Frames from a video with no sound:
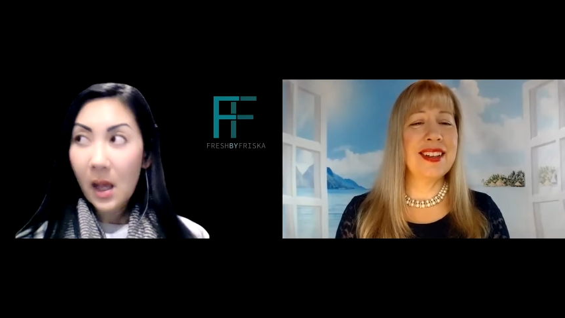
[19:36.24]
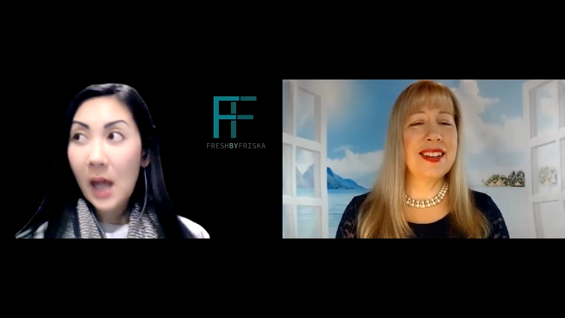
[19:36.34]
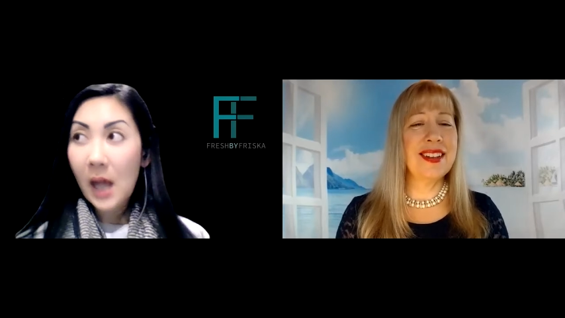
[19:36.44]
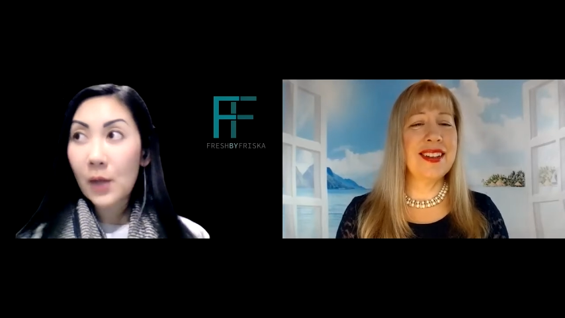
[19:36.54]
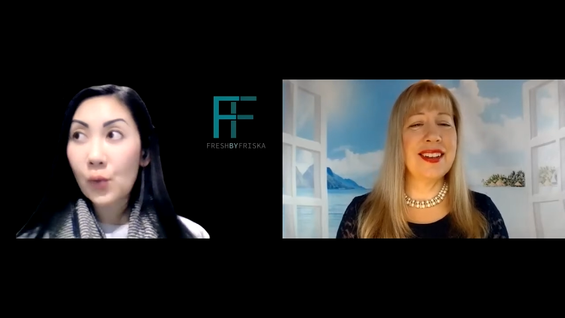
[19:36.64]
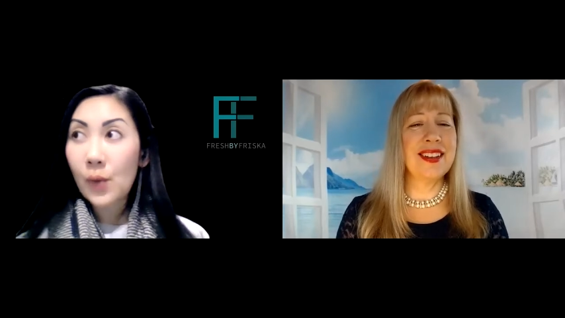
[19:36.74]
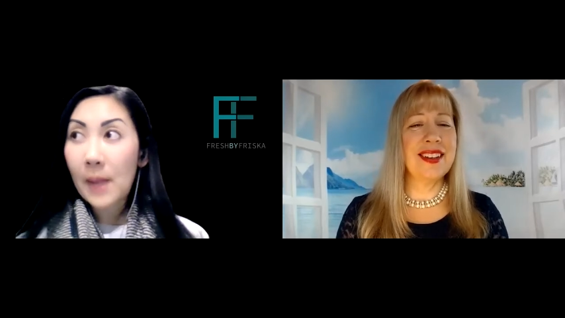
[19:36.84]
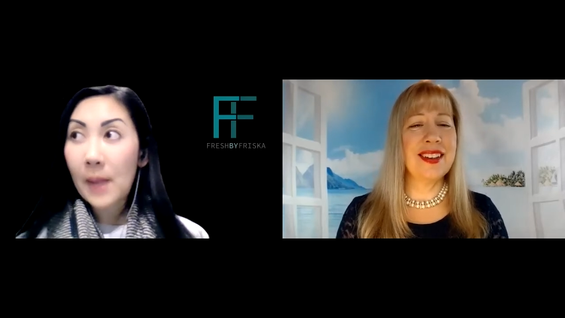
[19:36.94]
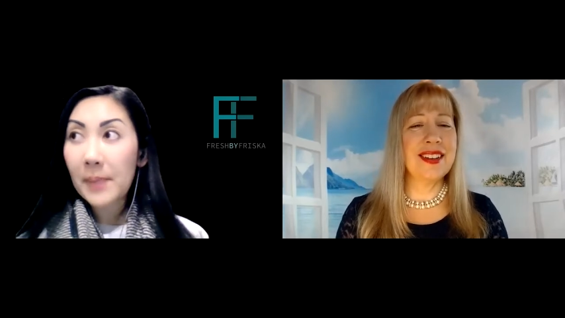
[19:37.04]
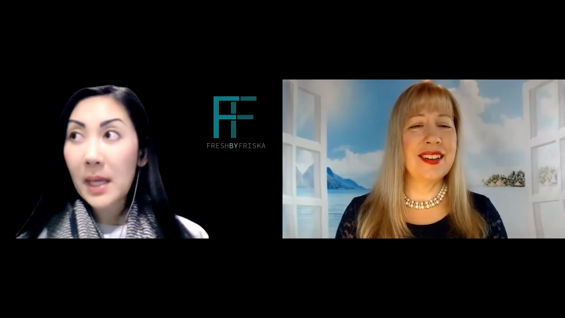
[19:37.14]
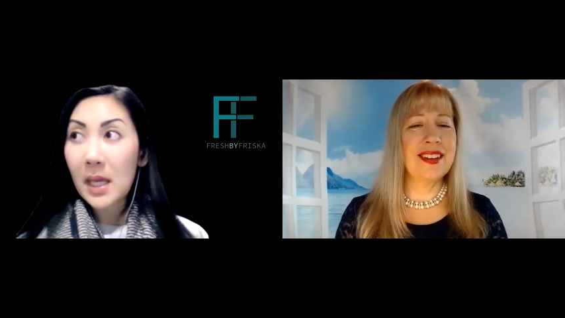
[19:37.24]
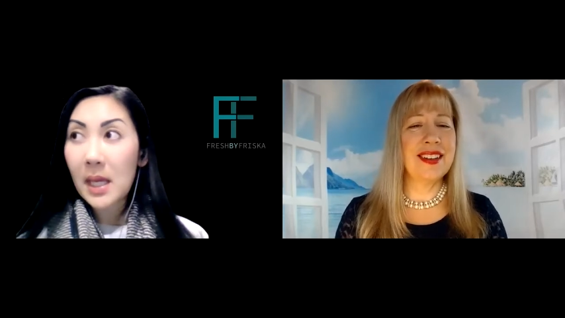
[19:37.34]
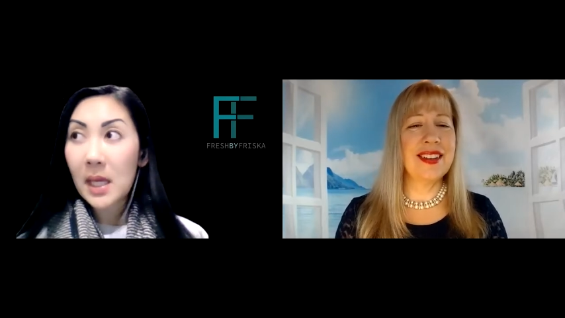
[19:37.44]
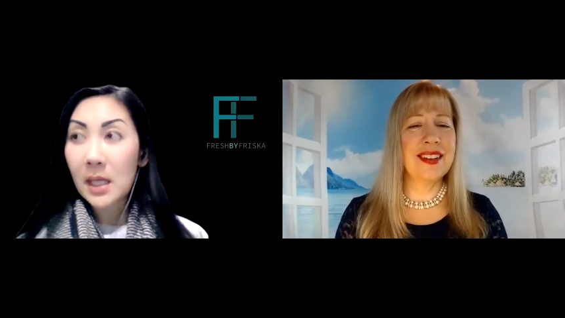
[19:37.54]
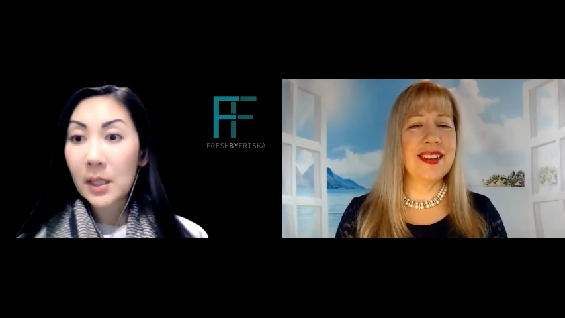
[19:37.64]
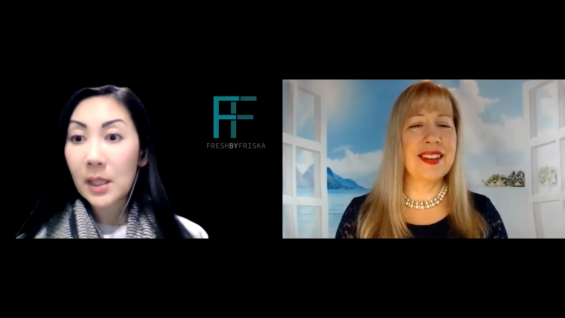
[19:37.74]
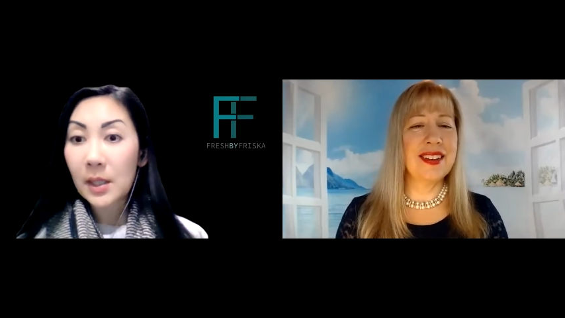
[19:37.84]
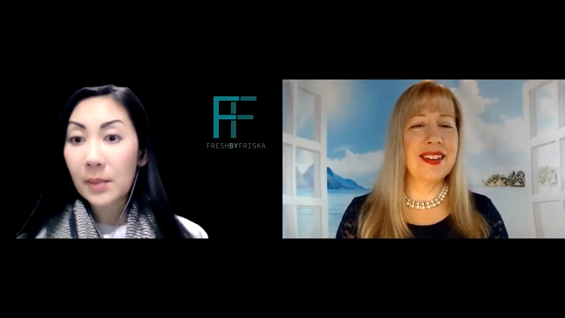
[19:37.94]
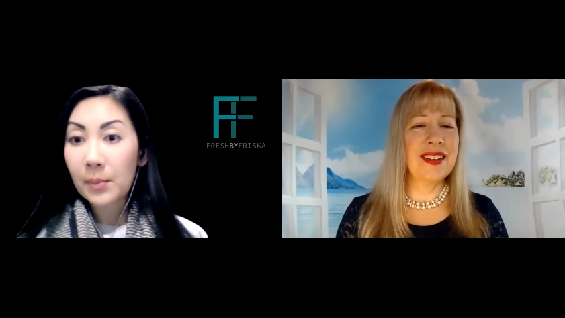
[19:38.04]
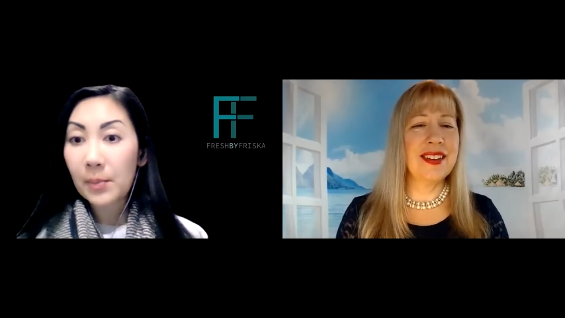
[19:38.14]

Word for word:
Speaker 1: I grew up in